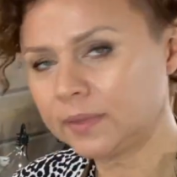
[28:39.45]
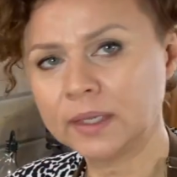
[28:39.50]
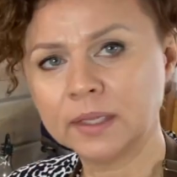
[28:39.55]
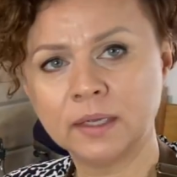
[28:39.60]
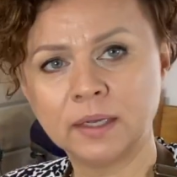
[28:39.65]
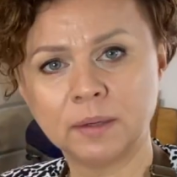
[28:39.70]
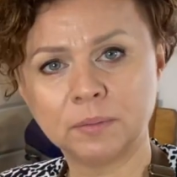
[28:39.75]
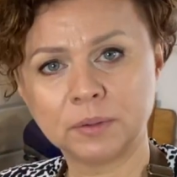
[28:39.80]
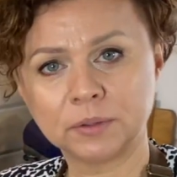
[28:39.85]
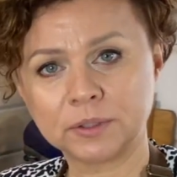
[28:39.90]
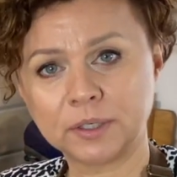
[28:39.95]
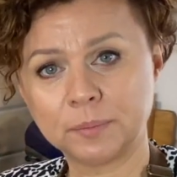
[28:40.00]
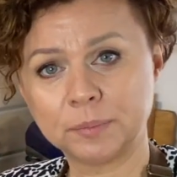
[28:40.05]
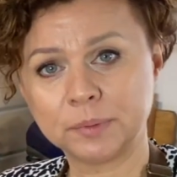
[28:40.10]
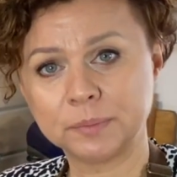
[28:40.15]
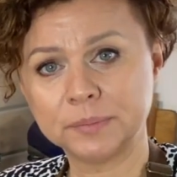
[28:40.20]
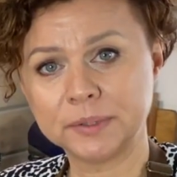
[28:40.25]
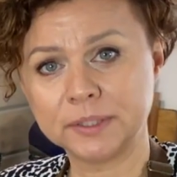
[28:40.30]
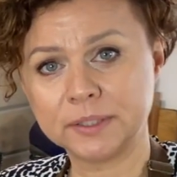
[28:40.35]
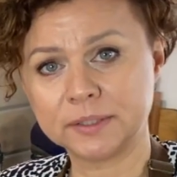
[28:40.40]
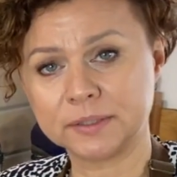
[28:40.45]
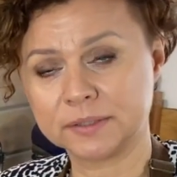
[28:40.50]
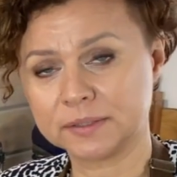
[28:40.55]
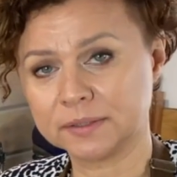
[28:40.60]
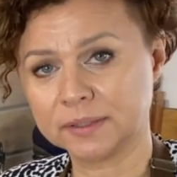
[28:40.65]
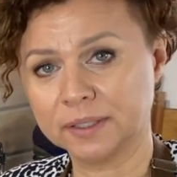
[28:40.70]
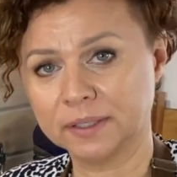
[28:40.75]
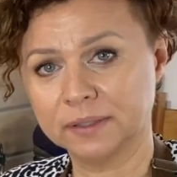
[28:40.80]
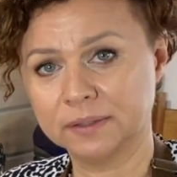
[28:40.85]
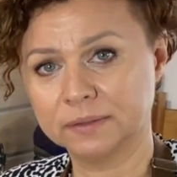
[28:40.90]
about a couple minutes,
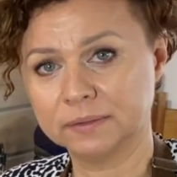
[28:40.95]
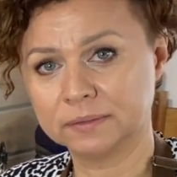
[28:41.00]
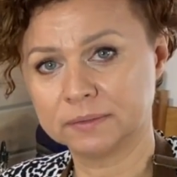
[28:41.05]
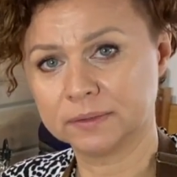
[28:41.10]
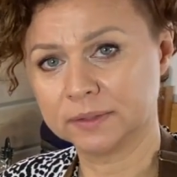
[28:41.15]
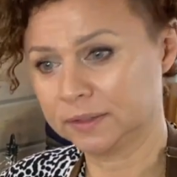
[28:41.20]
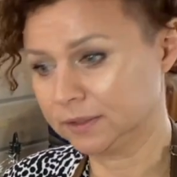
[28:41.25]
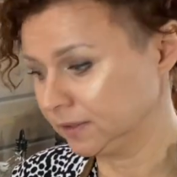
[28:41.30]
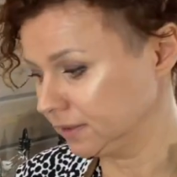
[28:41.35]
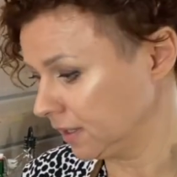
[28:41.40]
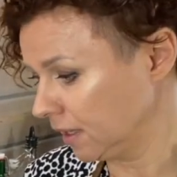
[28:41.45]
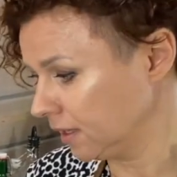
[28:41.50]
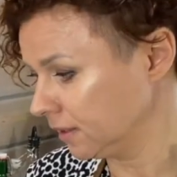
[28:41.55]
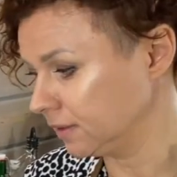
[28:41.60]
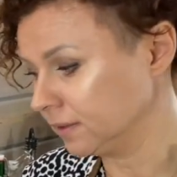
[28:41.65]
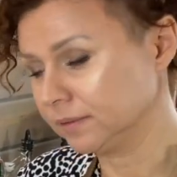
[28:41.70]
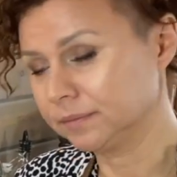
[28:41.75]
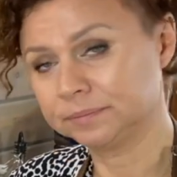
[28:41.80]
and they're done.